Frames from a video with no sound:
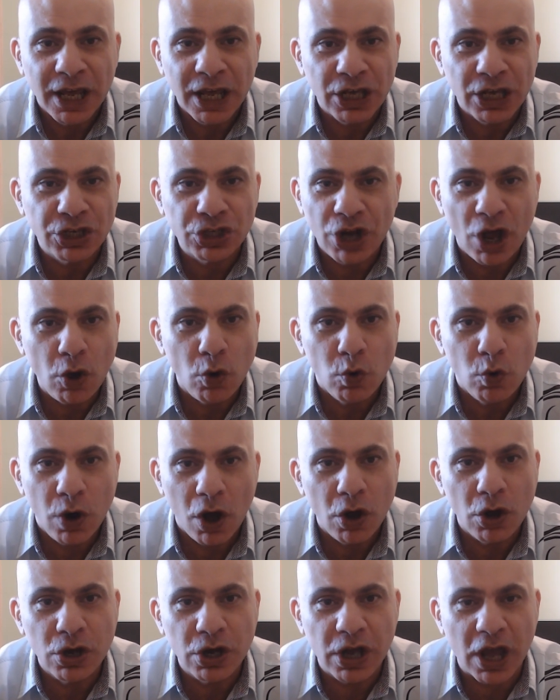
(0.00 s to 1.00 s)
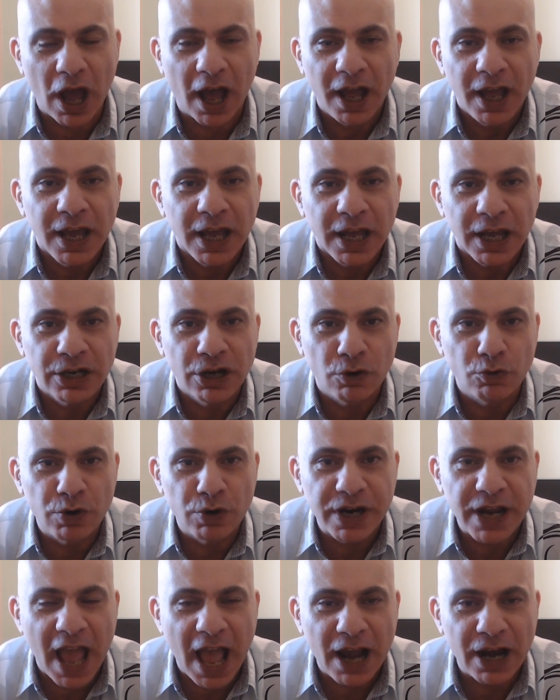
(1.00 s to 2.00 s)
He's no longer in the
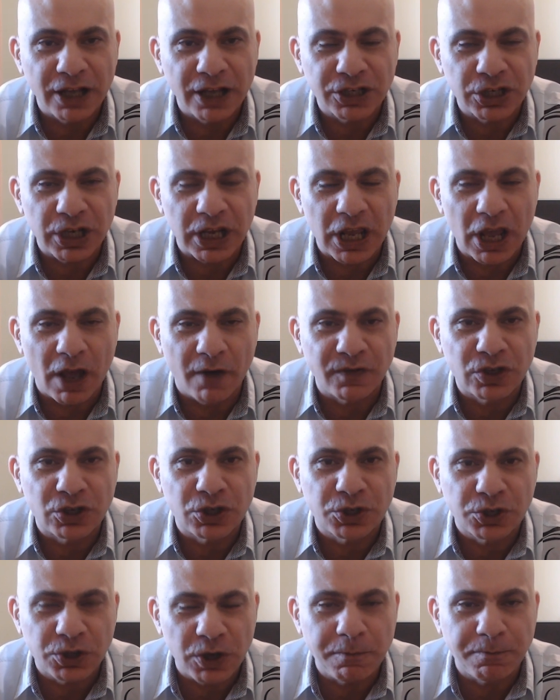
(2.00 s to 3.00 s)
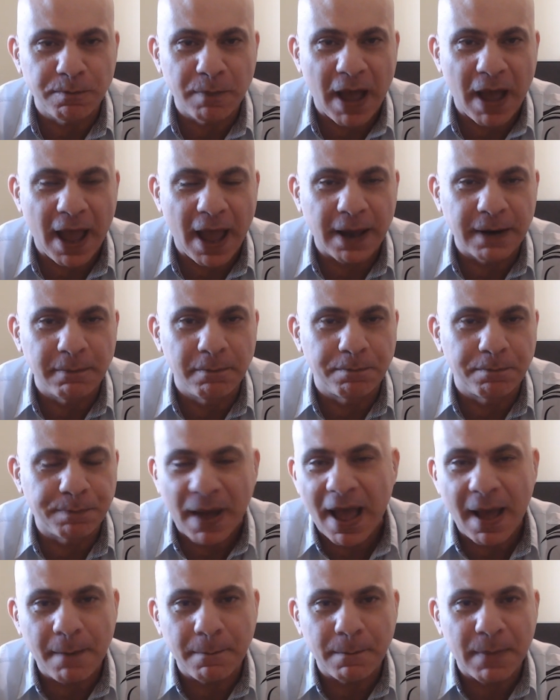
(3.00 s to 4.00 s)
reality of Superman,
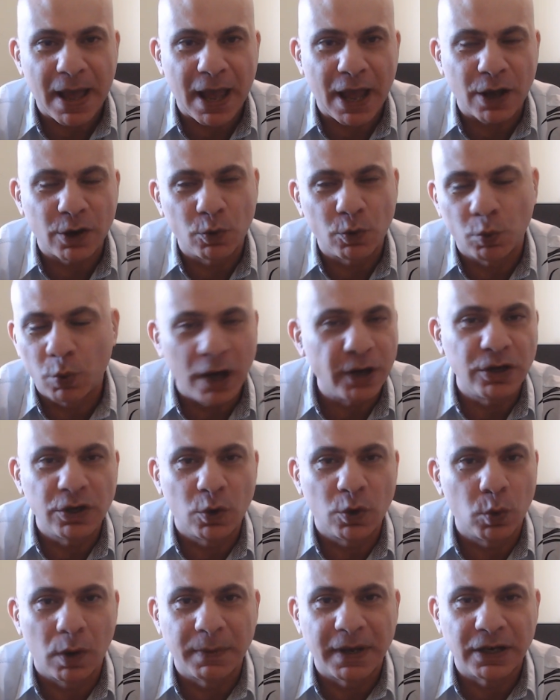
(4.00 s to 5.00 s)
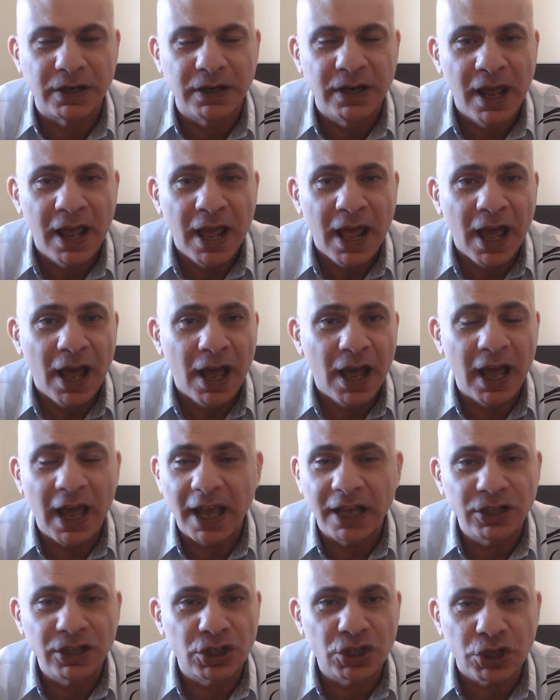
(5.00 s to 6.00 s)
Batman, Wonder Woman, uh,
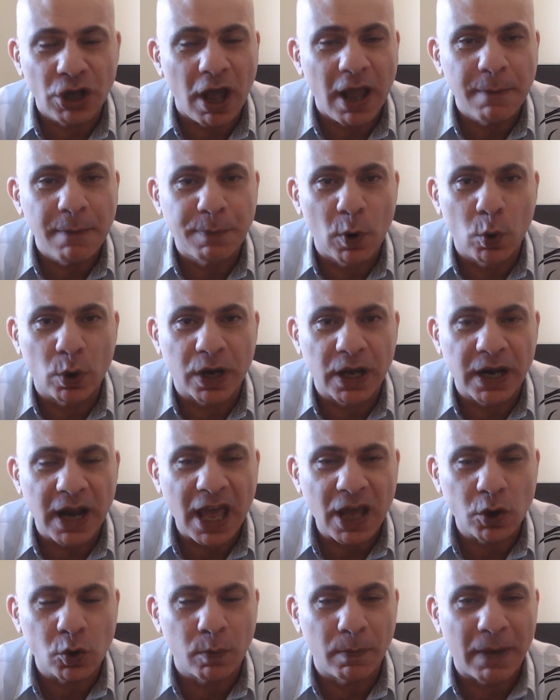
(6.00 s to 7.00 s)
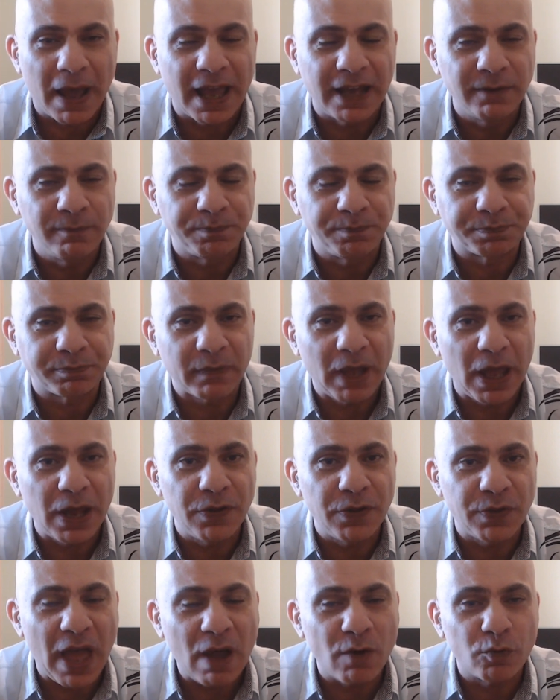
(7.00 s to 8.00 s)
and Cyborg and Aquaman,
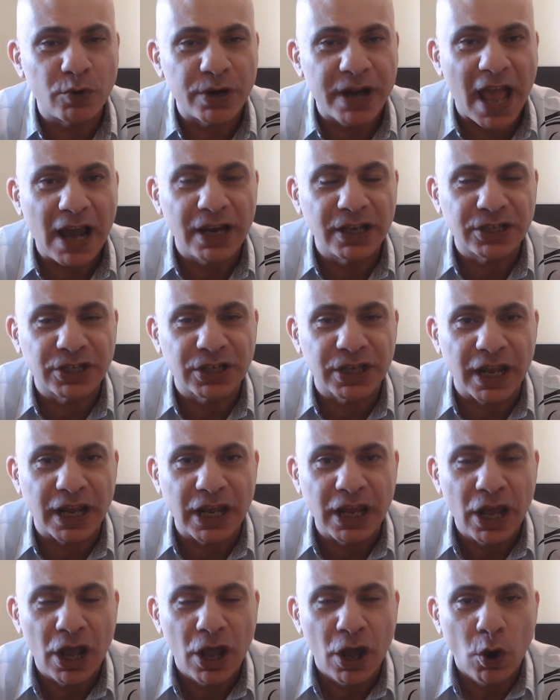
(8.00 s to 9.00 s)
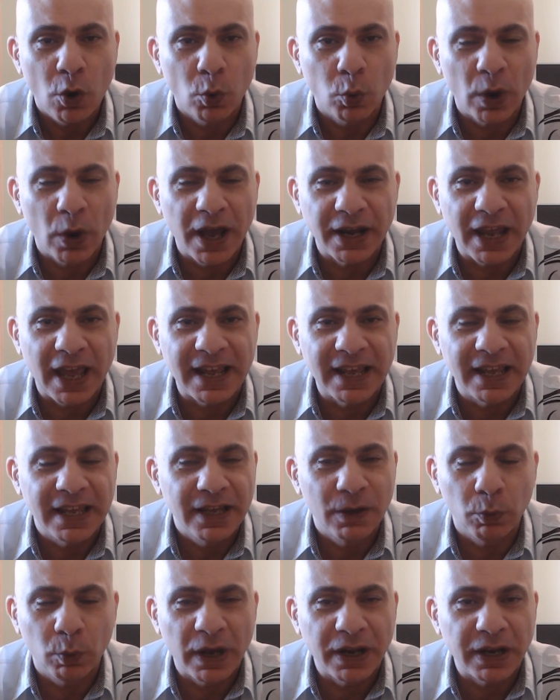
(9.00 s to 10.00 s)
and that reality where
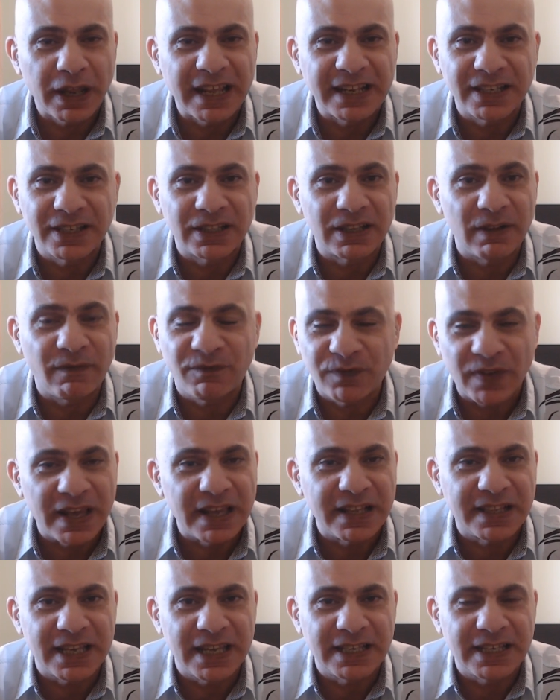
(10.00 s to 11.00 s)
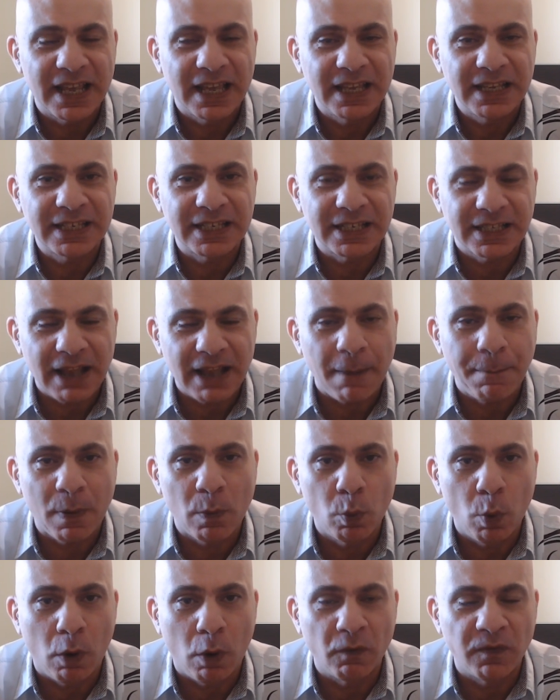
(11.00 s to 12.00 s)
they where they defeated
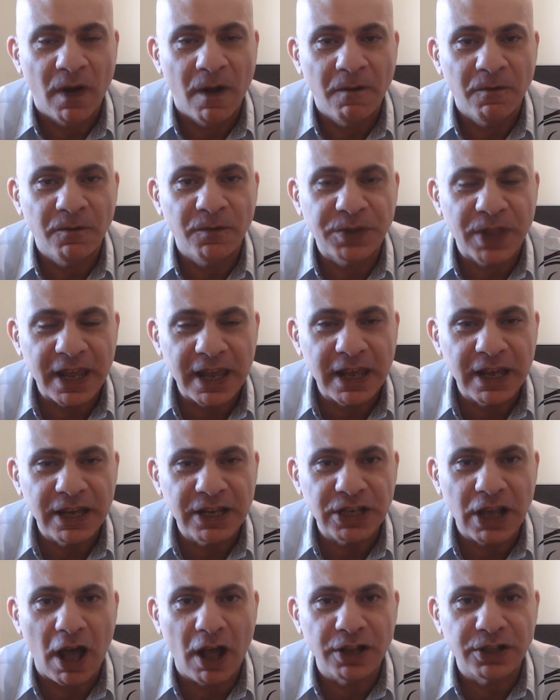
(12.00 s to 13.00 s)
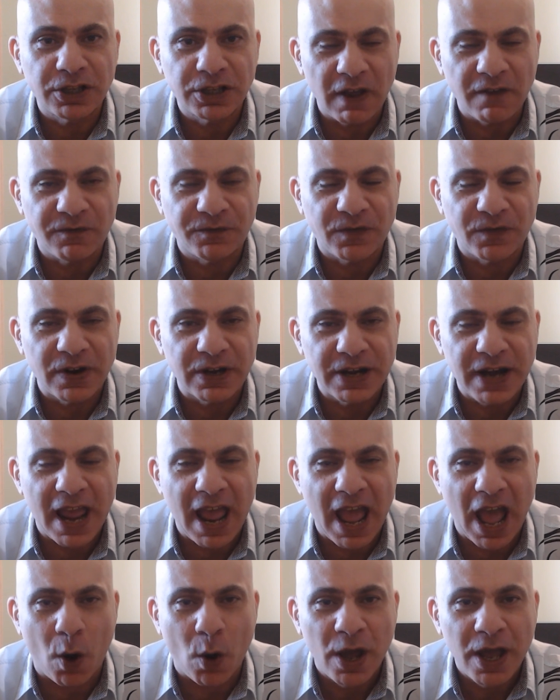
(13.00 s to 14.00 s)
Steppenwolf. Things are different
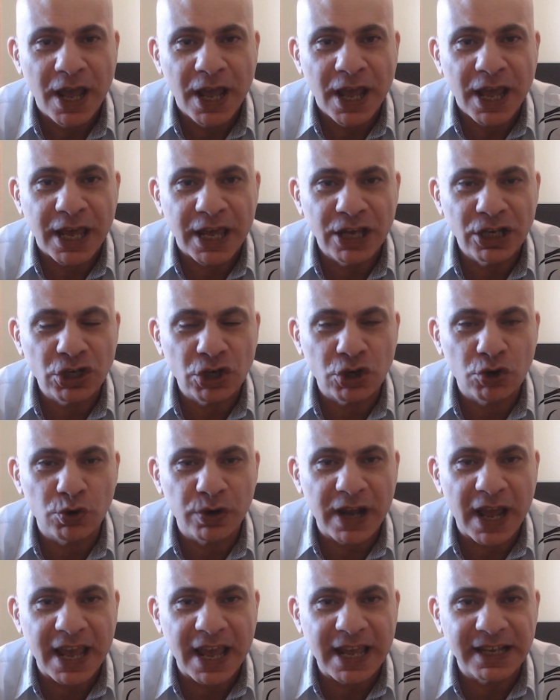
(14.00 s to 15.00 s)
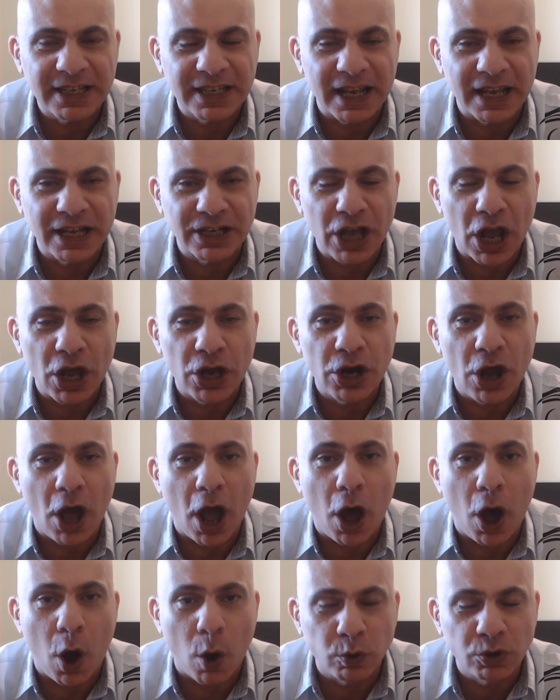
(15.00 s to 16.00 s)
now. He's created an
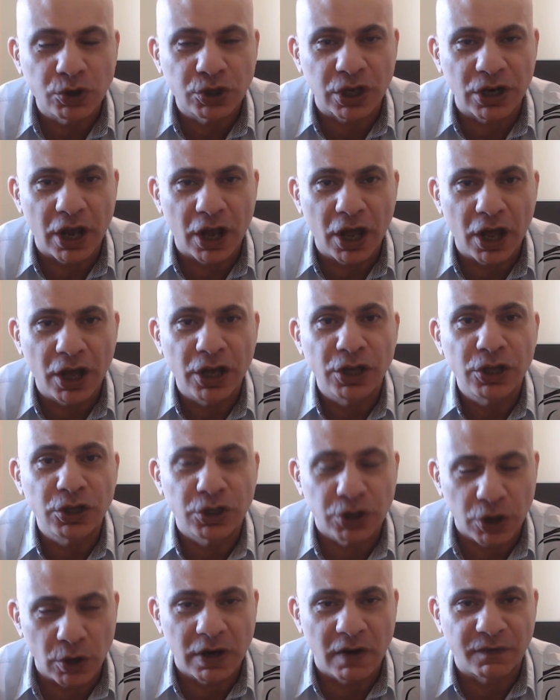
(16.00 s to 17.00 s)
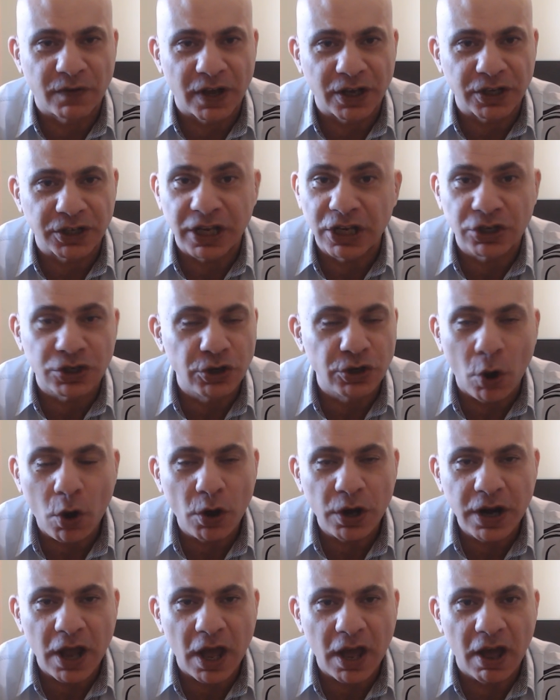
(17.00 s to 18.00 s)
alternate universe. He's not
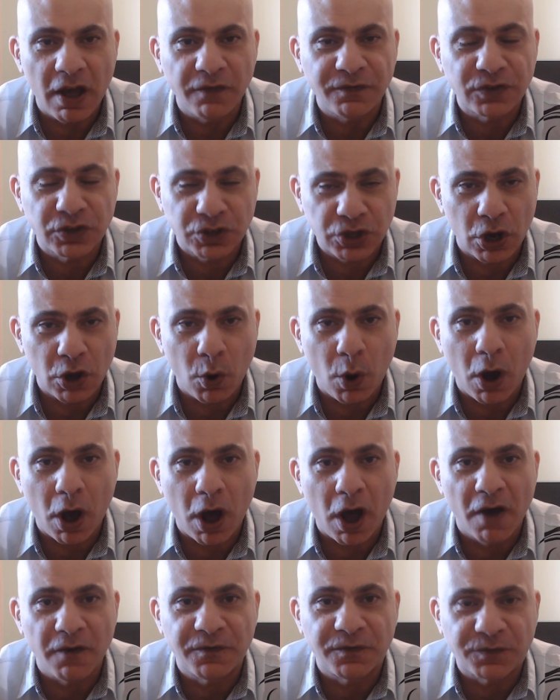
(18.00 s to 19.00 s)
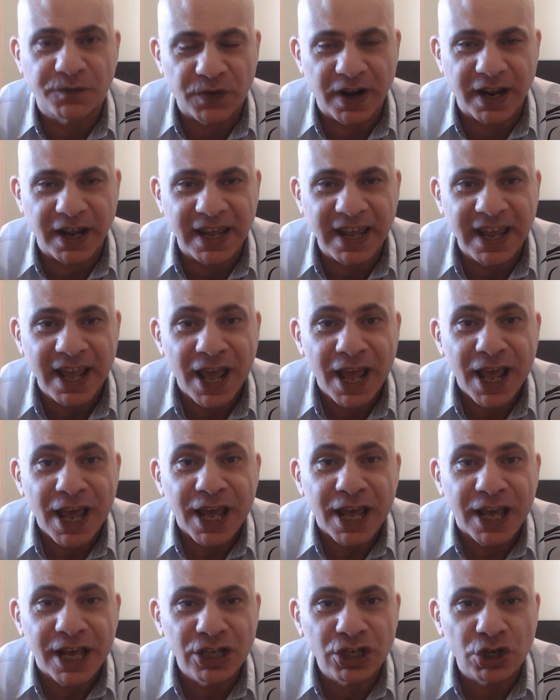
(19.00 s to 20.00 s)
on Earth 2 or Earth 3.
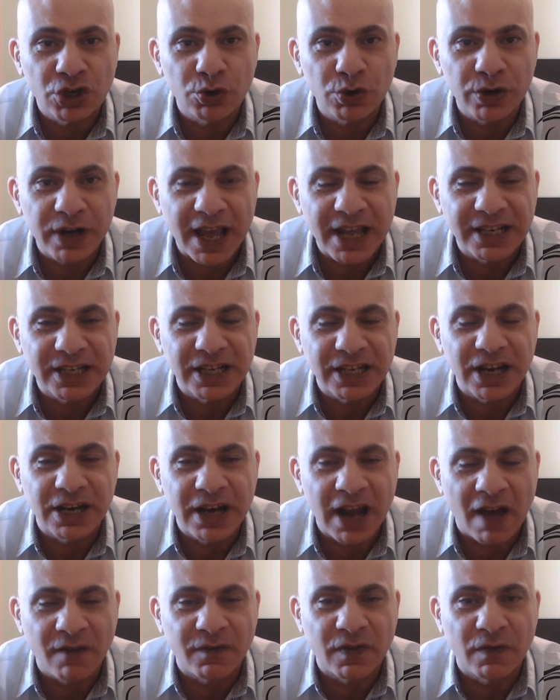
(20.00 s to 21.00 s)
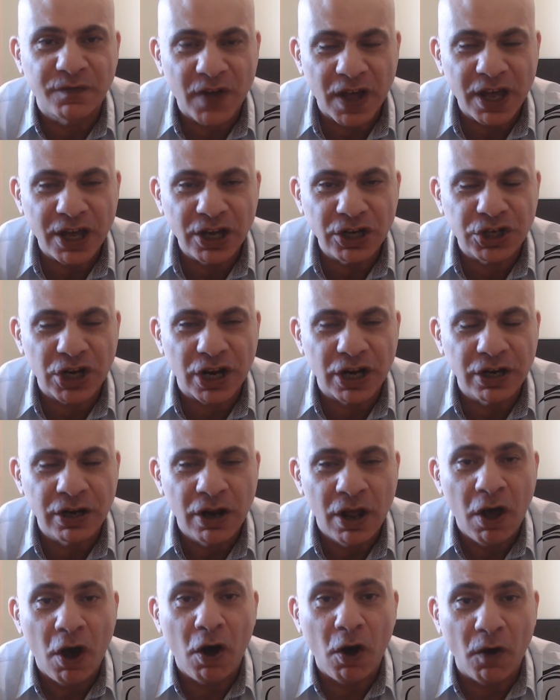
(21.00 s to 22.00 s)
He's created another version
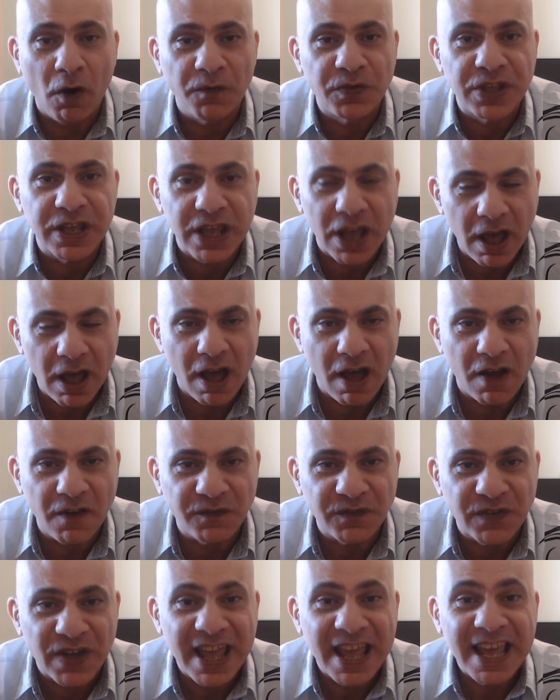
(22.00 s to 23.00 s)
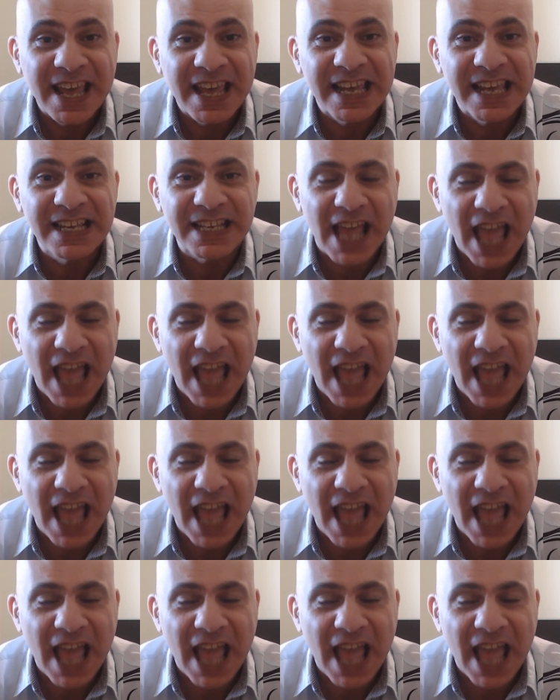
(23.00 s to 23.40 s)
of the Earth he's